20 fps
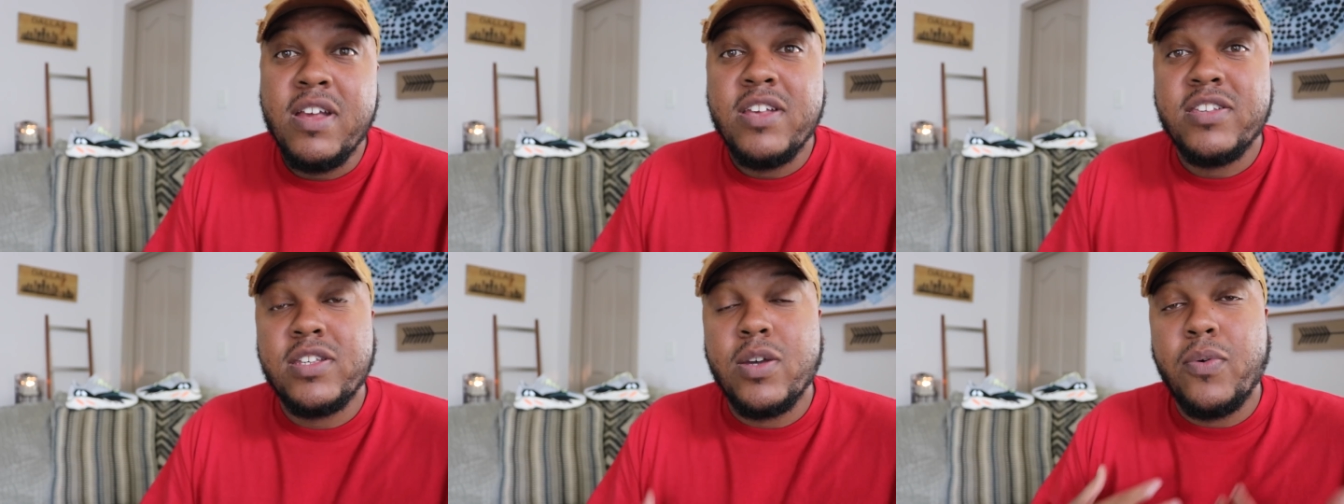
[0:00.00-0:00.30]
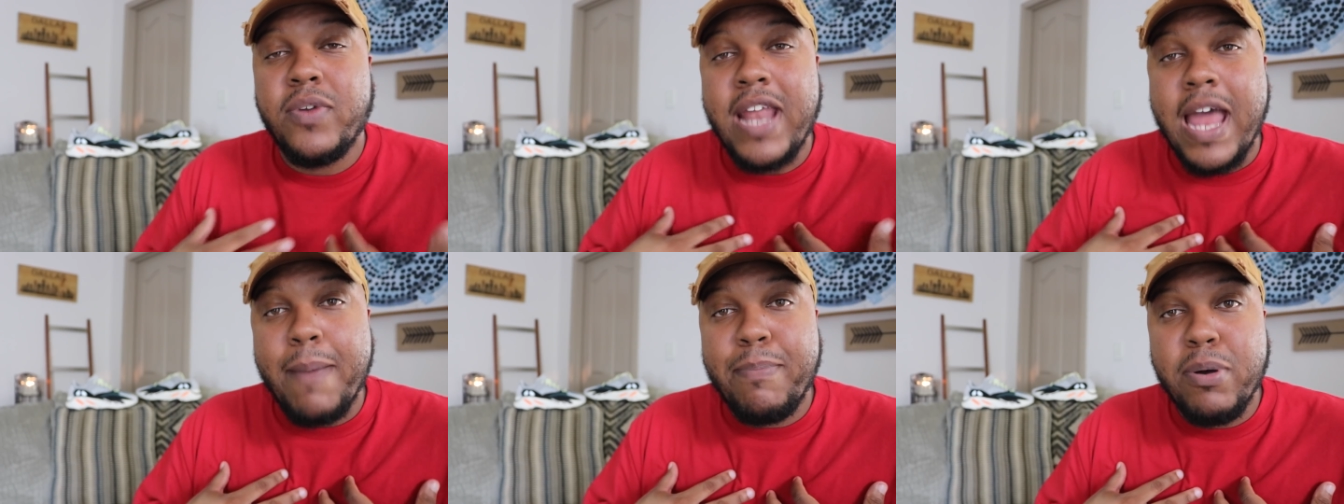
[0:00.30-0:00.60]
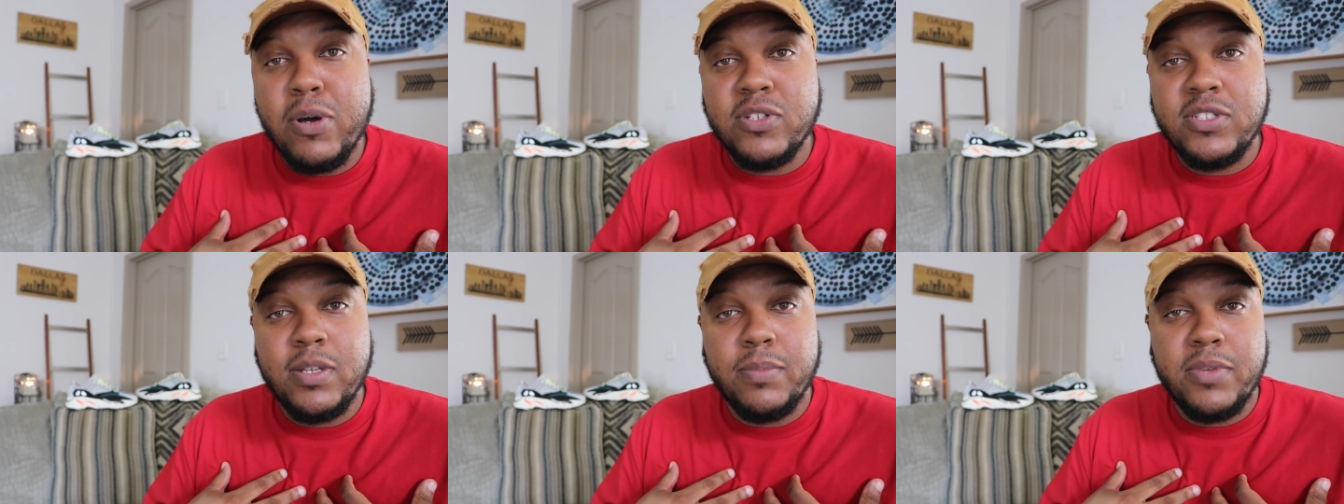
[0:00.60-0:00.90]
so when I
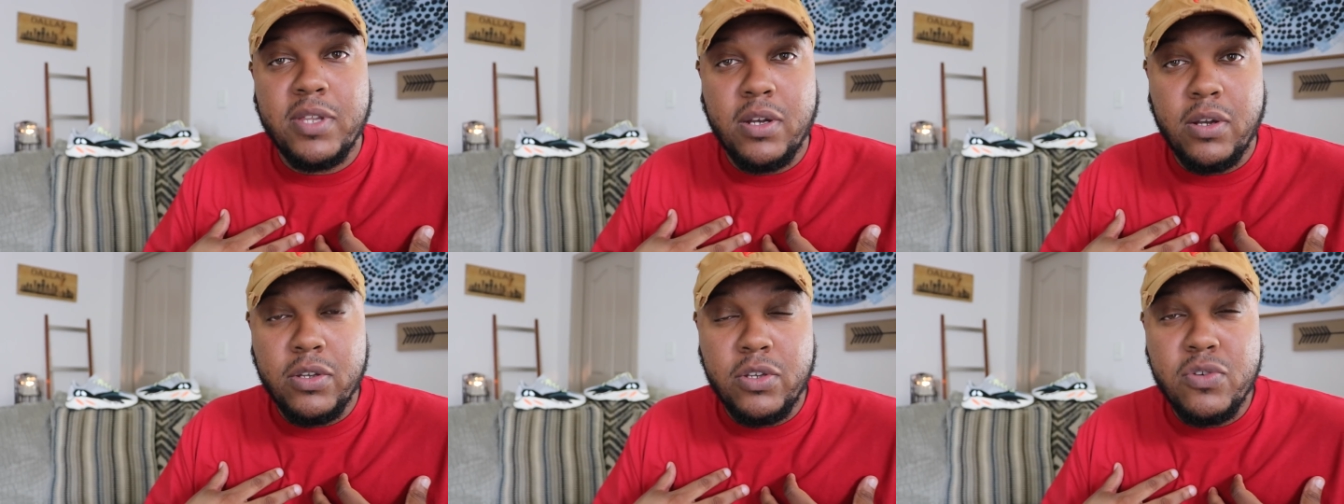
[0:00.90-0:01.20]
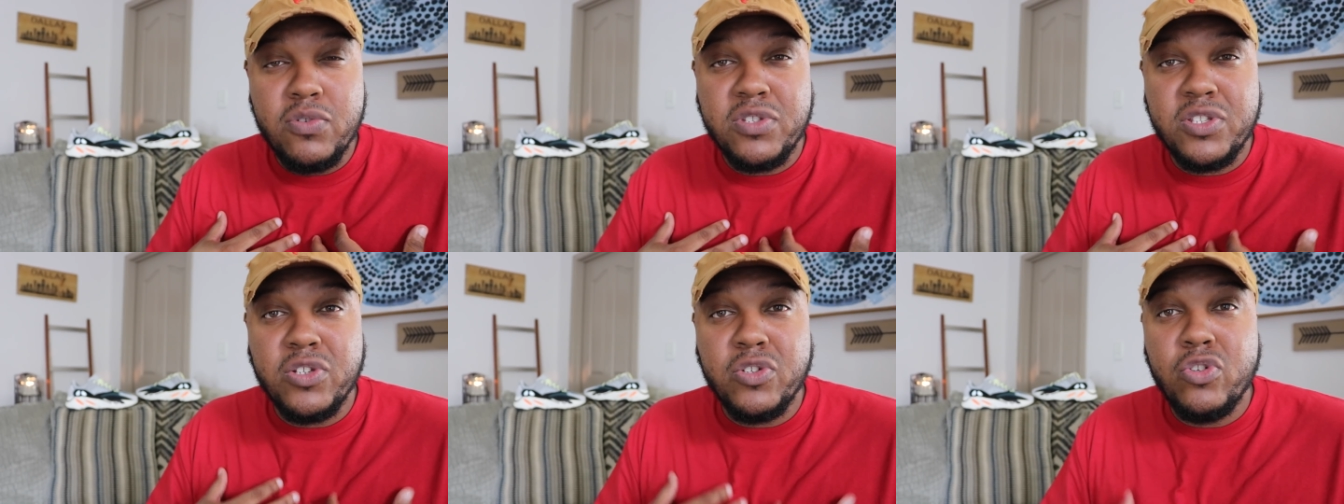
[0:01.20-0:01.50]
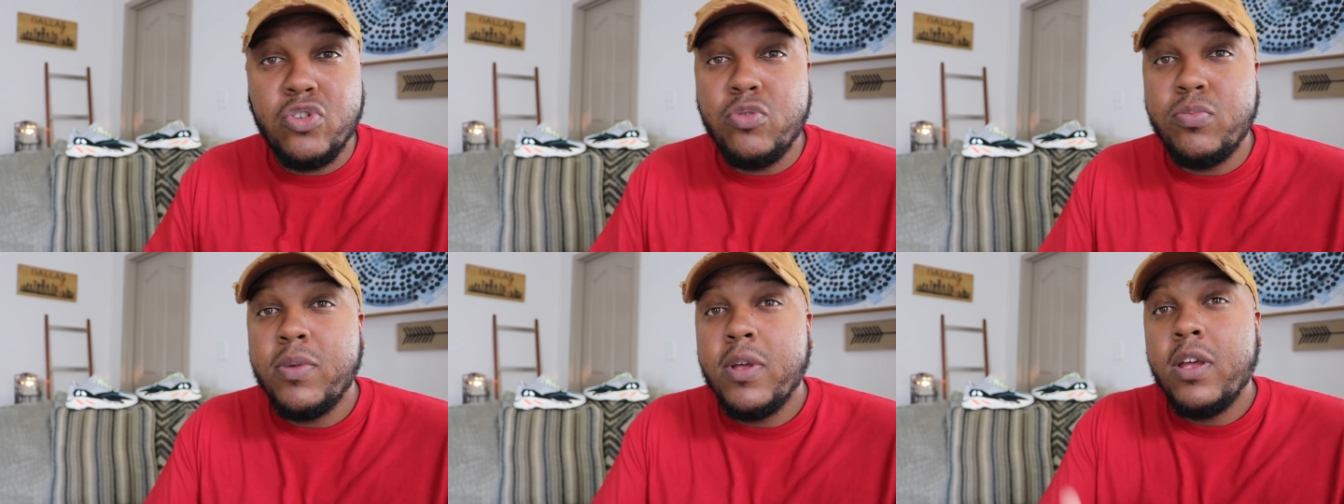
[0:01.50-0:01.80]
post something on
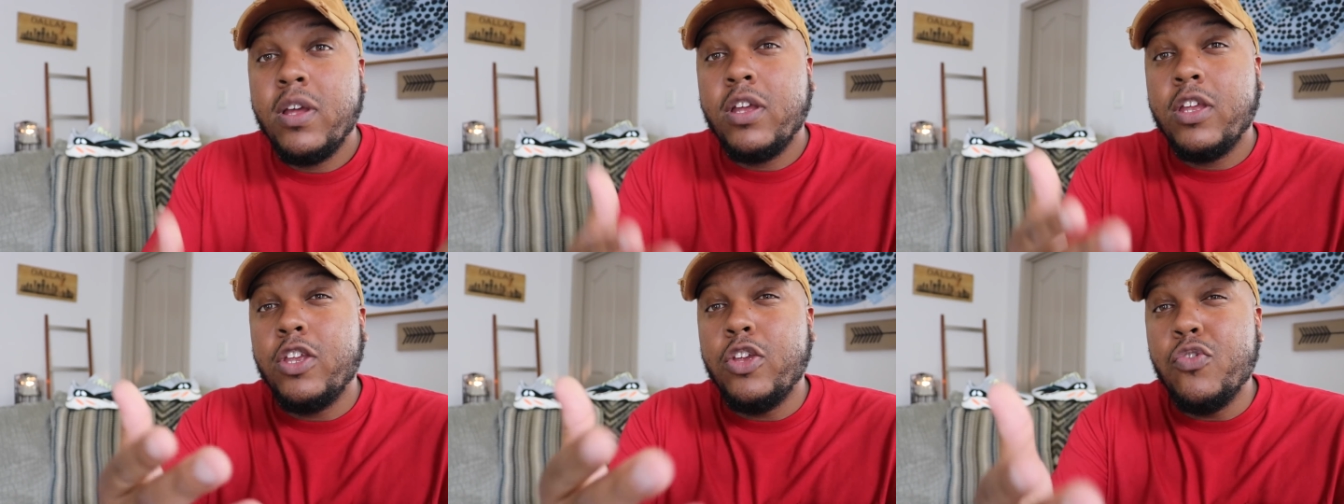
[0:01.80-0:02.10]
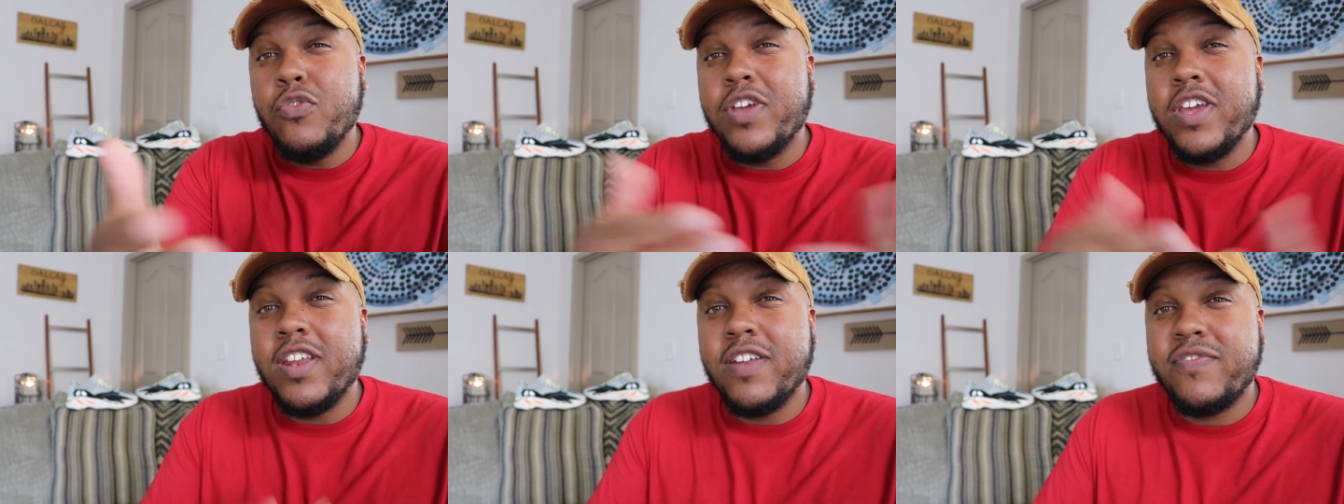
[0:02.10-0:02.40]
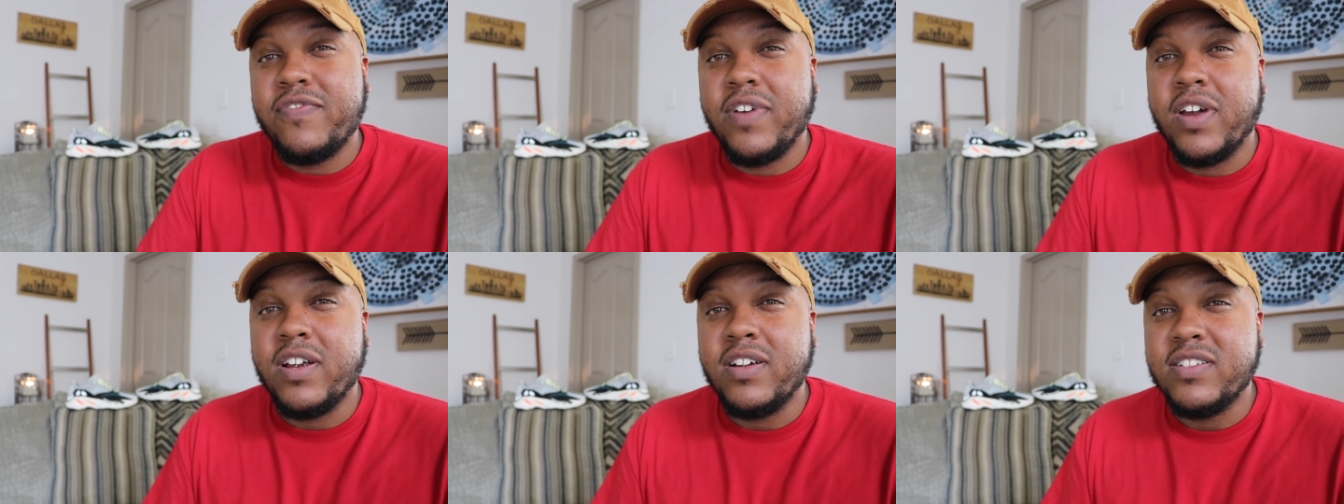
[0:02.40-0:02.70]
YouTube, you get
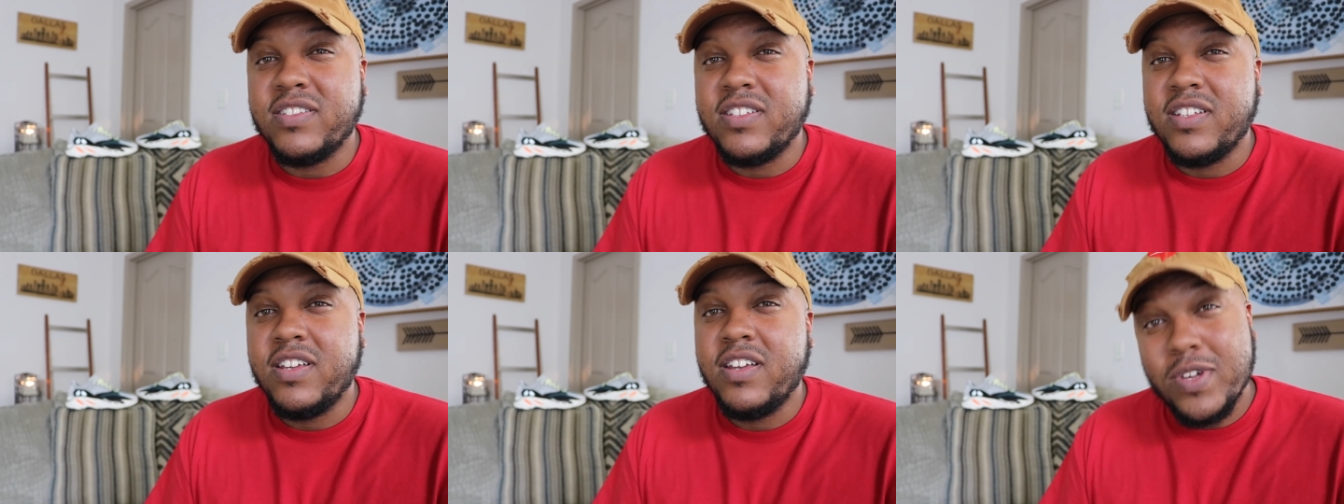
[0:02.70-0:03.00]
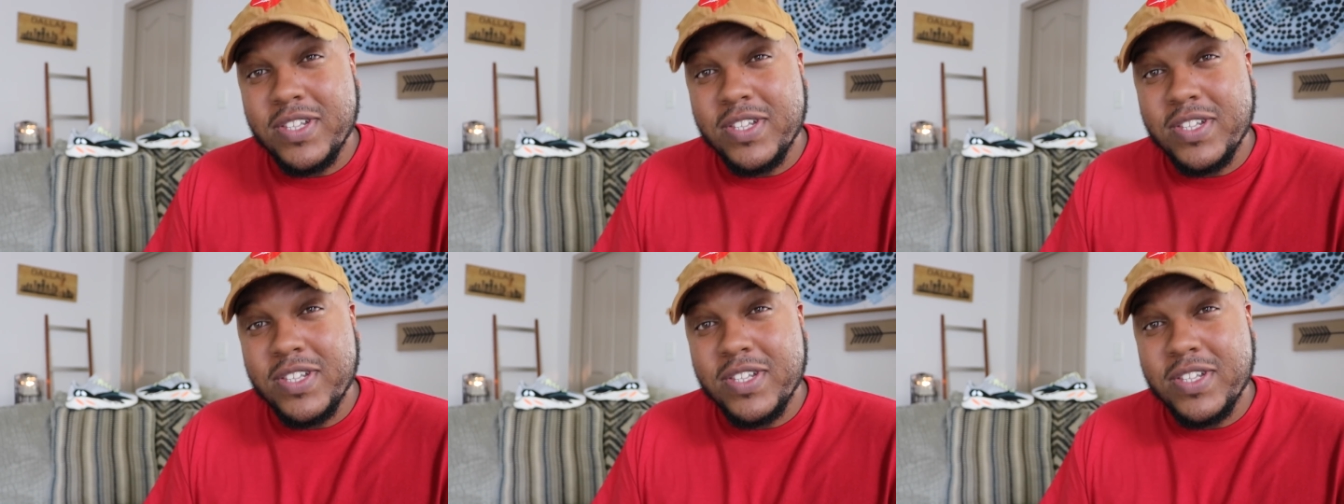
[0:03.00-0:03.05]
it first.